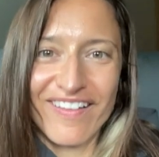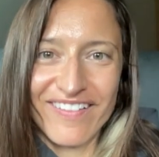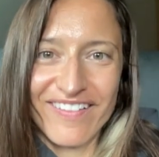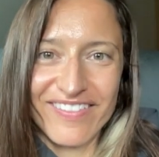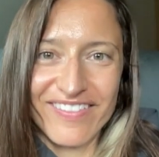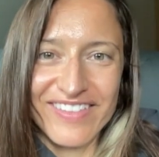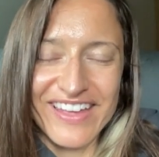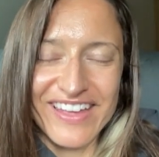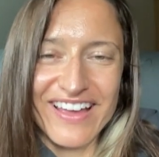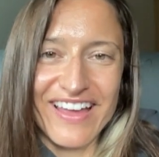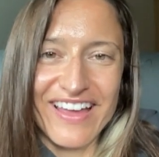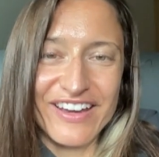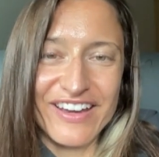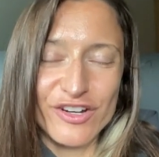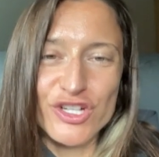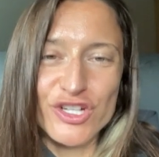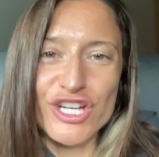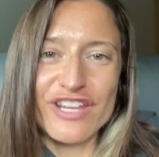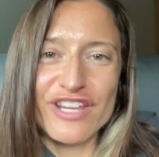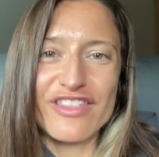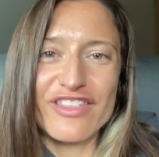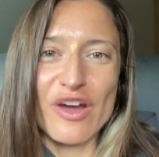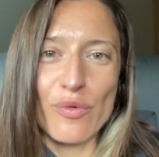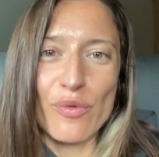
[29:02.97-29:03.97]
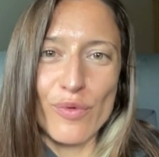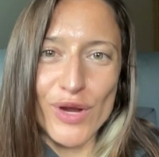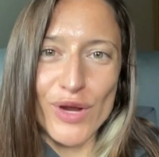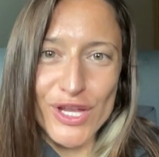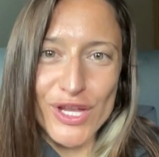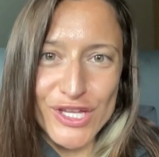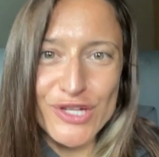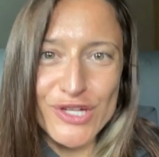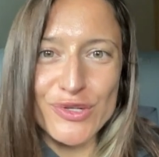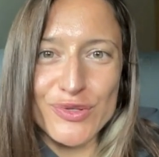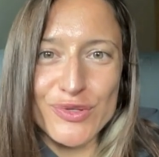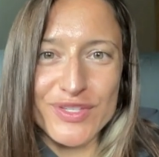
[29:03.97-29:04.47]
the energy that we
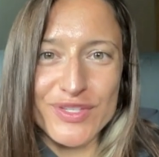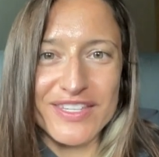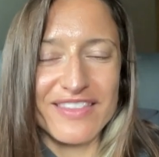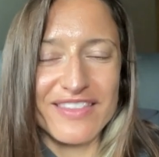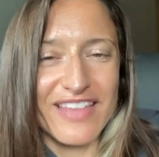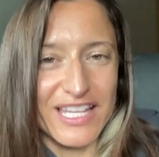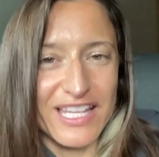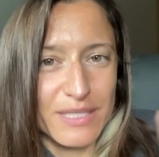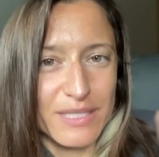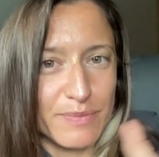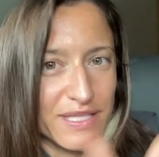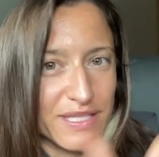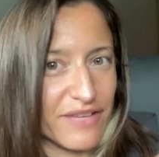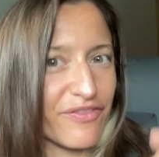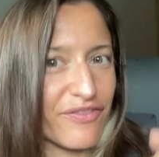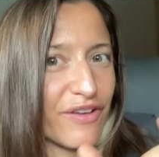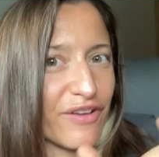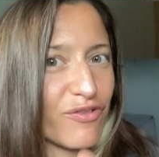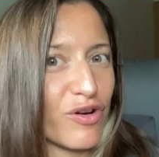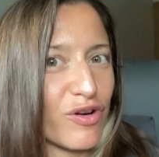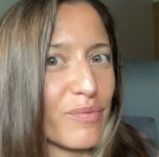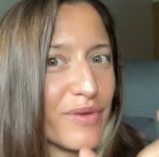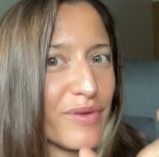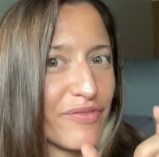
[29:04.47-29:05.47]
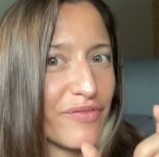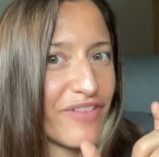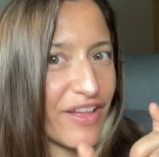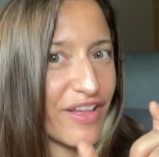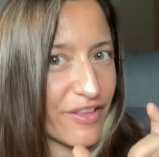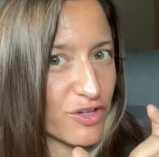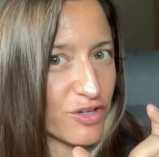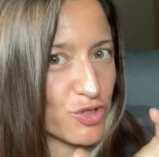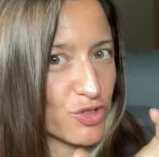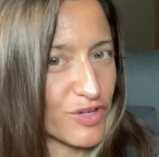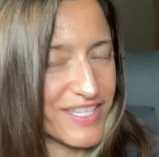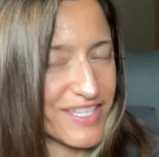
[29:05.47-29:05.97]
use in that specific form of
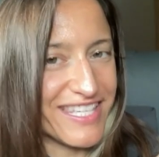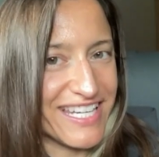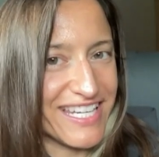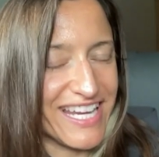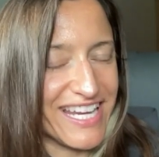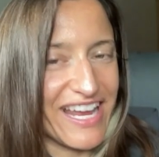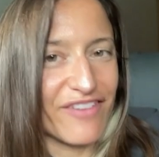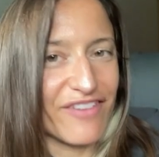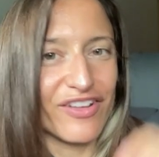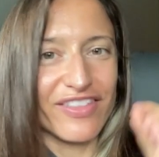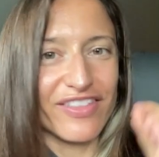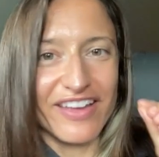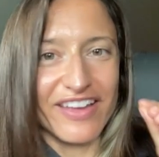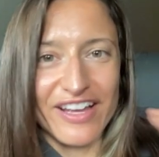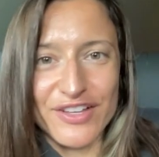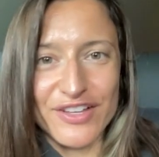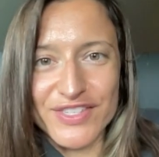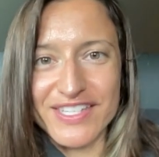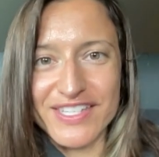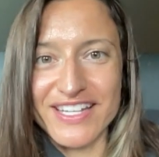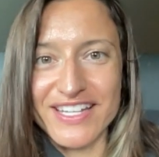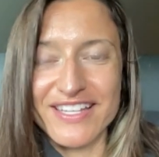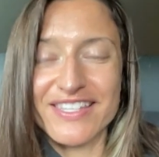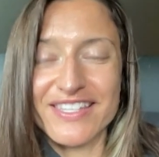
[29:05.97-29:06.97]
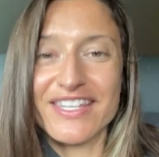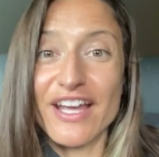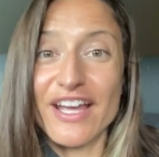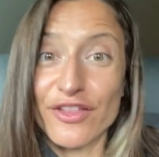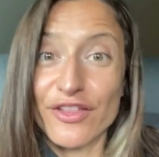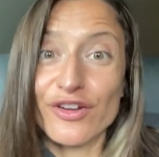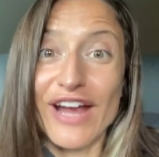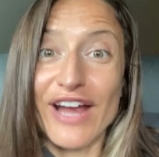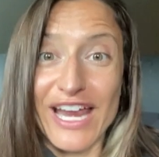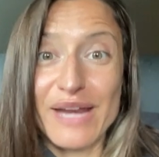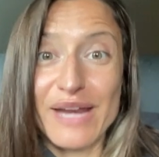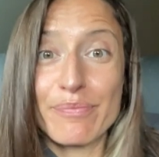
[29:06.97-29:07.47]
electricity. Everything else is, the
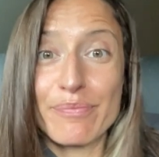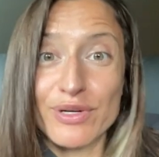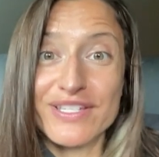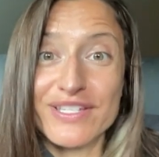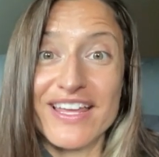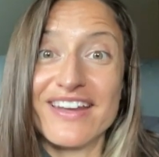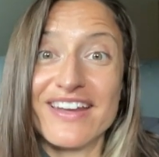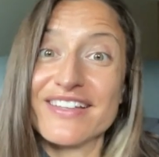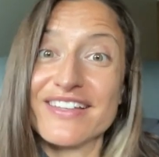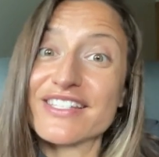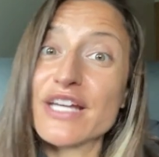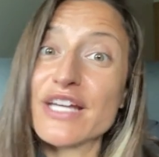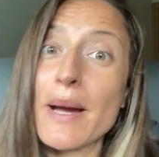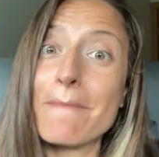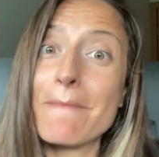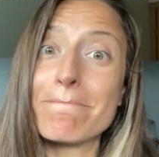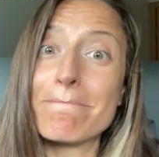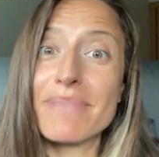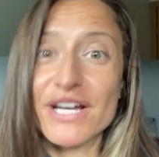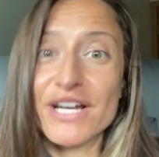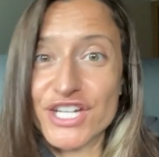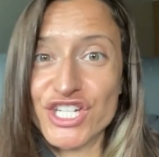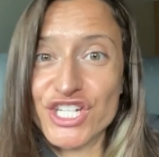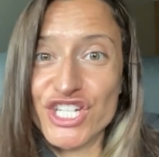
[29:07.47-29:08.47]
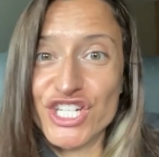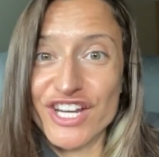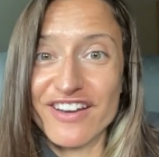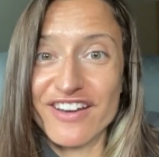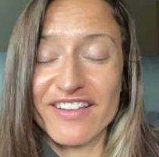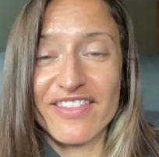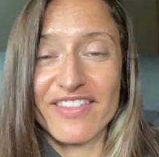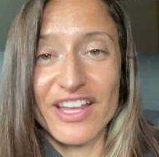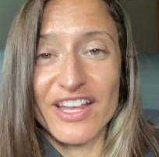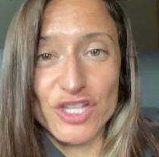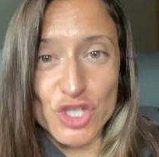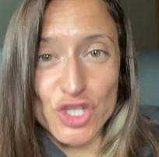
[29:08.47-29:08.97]
other 80% is combustion,
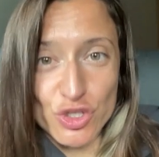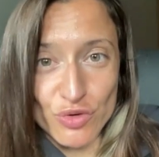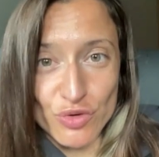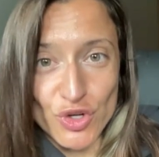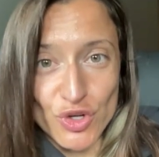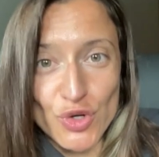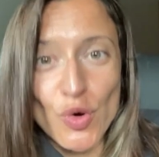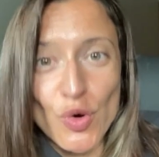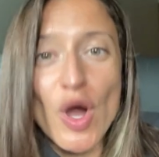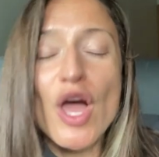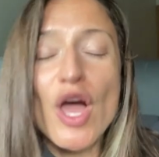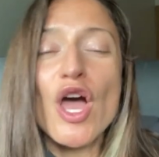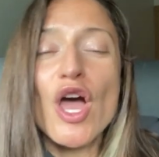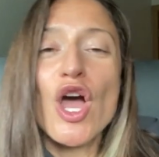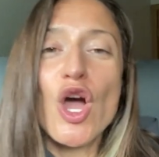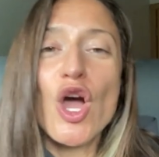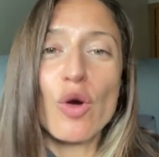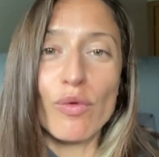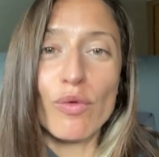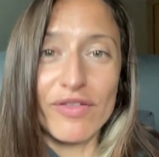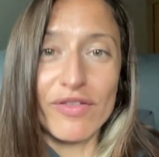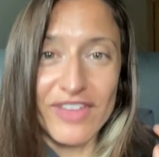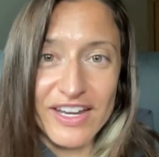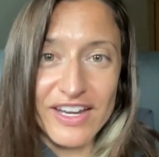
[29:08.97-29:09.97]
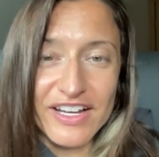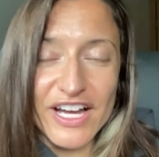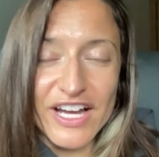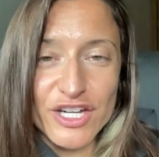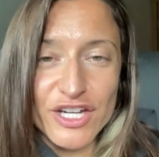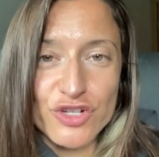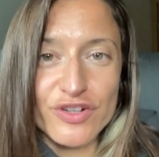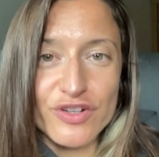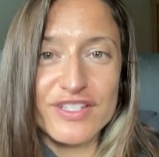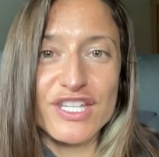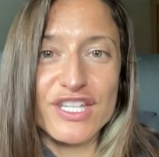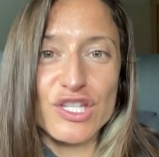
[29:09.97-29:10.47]
and that's true within
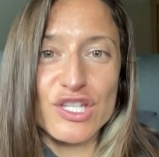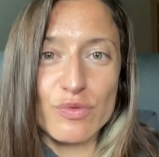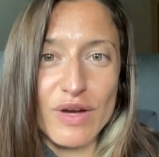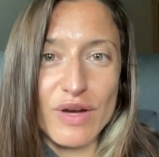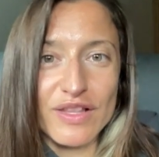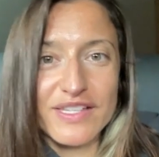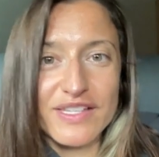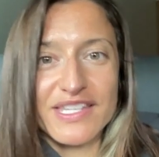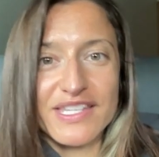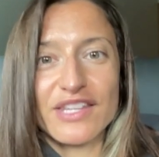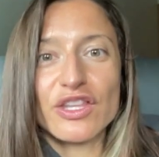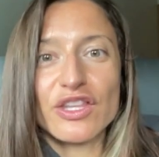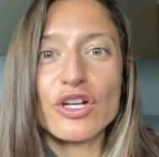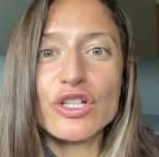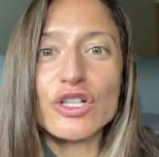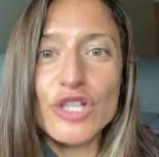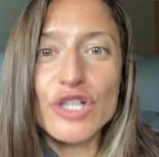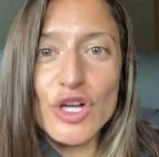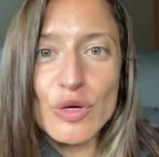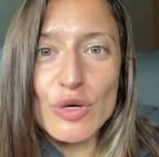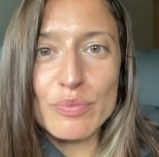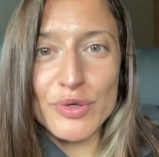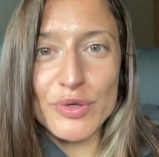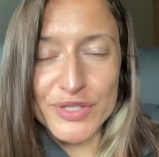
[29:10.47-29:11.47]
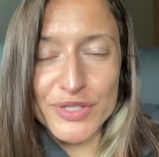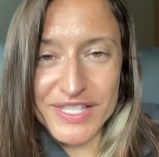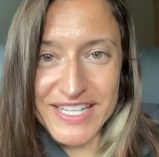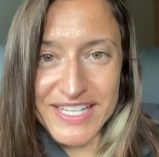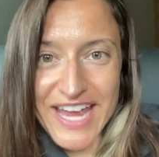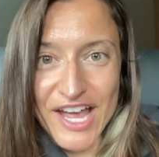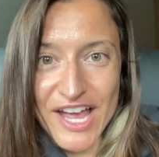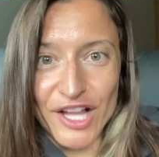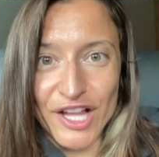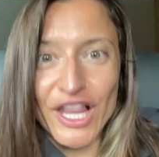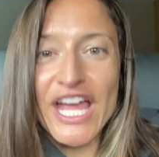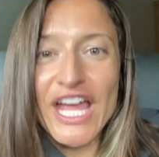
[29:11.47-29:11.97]
countries as well as at the global
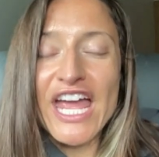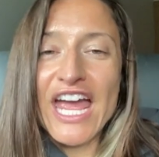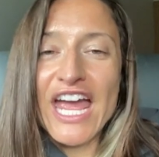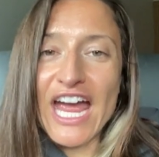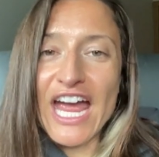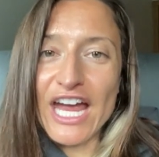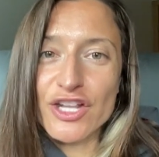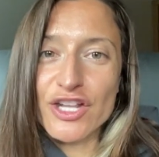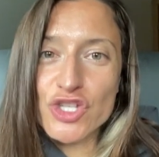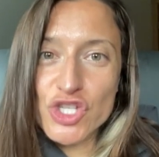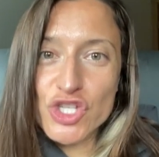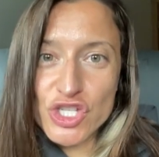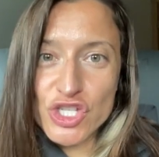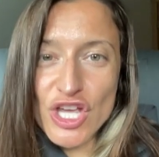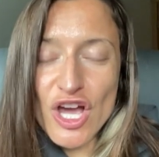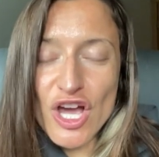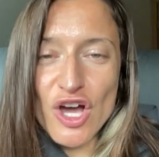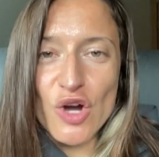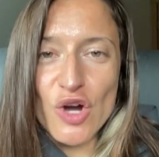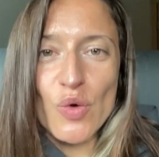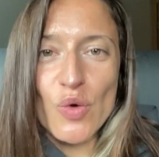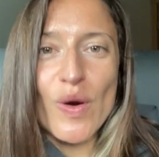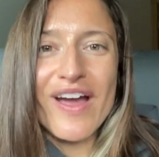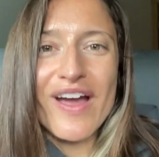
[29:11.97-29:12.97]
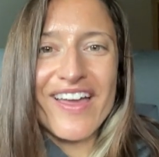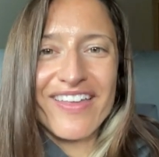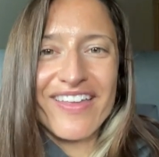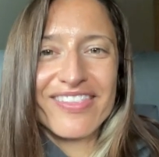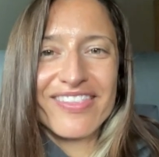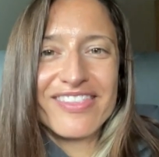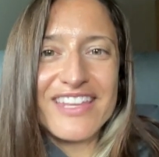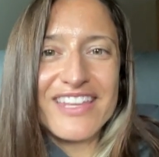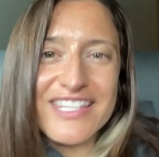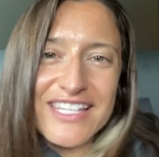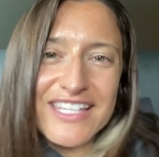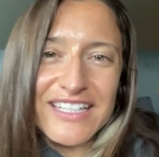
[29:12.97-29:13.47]
scale. And so
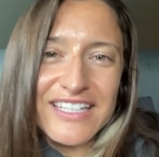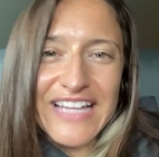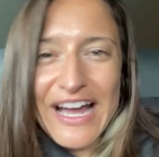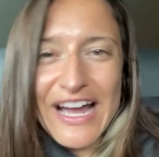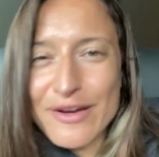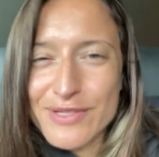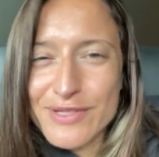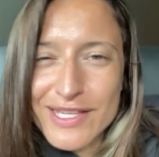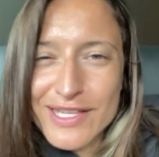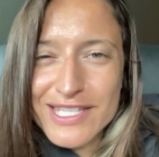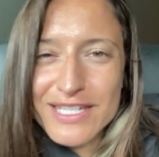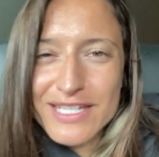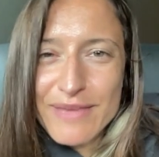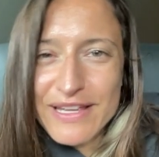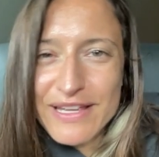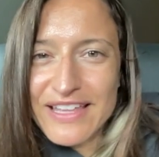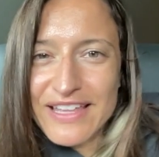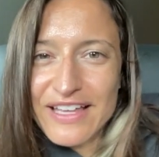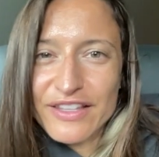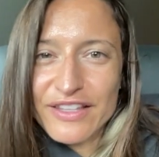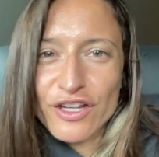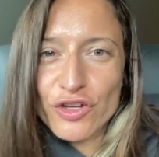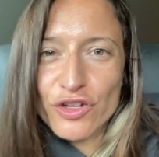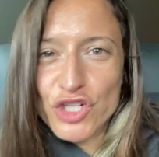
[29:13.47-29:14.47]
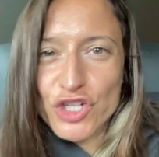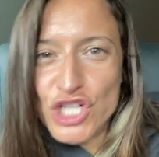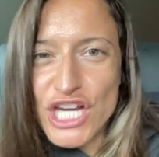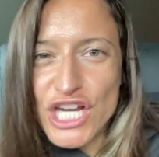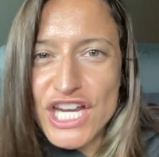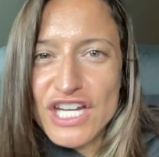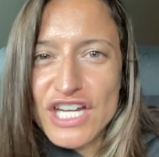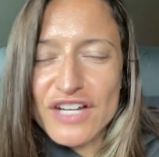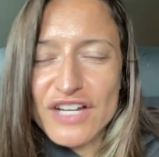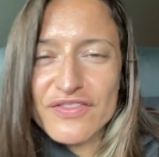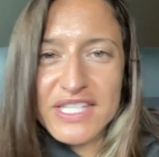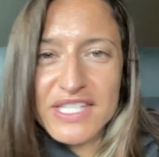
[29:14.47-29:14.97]
this allows us to make that little
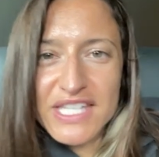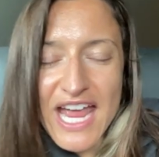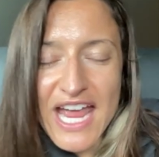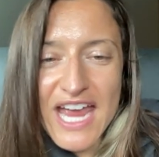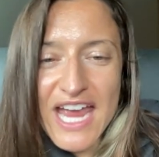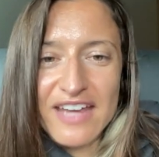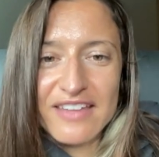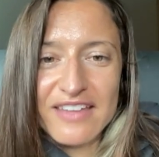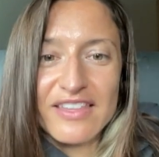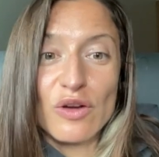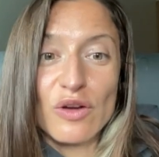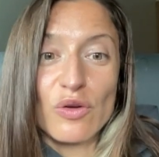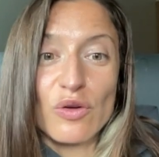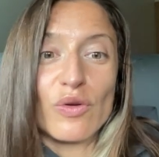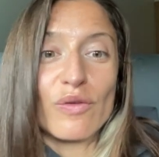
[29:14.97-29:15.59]
cheat of saying that